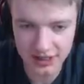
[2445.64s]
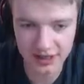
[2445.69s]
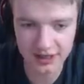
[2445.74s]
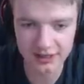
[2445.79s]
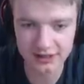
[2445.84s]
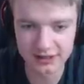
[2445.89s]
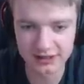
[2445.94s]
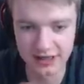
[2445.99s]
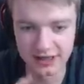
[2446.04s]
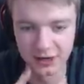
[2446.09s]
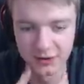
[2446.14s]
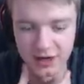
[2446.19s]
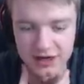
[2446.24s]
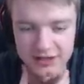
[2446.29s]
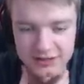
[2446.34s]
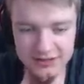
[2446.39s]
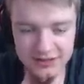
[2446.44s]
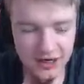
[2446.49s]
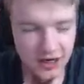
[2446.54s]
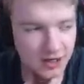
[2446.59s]
Yeah, move? Yeah. No,
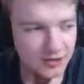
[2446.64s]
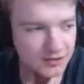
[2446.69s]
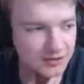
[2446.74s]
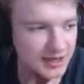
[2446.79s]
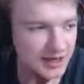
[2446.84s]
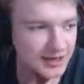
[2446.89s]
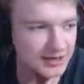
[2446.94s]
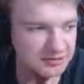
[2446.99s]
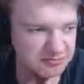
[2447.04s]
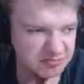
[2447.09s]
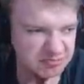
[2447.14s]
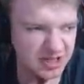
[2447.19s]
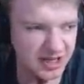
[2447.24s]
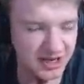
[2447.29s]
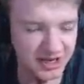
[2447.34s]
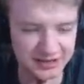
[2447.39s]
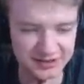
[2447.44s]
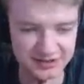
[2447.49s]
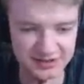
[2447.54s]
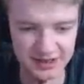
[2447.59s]
I. Hey, oh, okay.
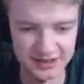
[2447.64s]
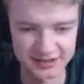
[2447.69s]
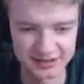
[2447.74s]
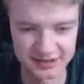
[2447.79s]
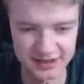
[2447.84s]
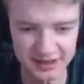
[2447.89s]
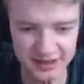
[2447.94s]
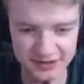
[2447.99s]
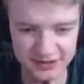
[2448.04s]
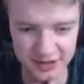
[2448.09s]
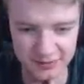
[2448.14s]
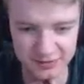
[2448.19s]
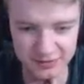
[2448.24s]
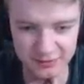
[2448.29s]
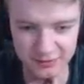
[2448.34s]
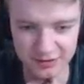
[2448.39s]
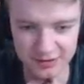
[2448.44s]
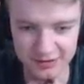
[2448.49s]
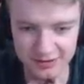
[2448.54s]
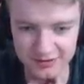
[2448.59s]
Yeah, I typed
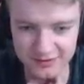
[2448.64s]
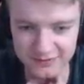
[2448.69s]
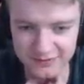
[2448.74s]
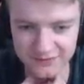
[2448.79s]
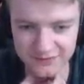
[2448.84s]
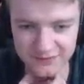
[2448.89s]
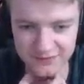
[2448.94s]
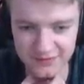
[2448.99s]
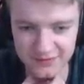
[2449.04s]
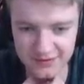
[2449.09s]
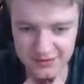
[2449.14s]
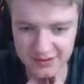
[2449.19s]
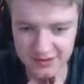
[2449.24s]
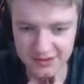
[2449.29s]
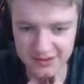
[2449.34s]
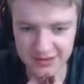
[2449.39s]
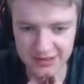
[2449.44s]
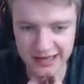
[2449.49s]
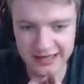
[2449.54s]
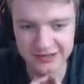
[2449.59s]
it wrong.
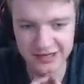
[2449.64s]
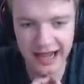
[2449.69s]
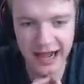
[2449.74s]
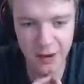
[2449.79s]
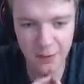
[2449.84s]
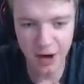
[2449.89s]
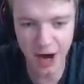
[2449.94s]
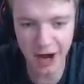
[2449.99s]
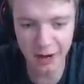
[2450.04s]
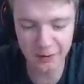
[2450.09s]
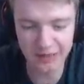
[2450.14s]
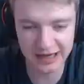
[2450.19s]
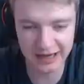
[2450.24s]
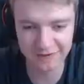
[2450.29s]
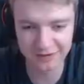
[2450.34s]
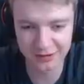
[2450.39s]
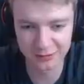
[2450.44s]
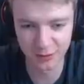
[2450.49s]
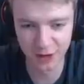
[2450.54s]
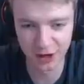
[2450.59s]
So, how are we,
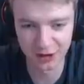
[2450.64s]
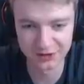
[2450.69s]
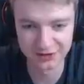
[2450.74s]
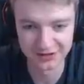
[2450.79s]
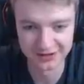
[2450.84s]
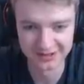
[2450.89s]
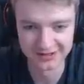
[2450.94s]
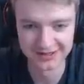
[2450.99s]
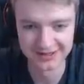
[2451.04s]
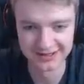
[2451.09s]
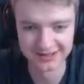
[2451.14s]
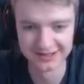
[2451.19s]
everyone?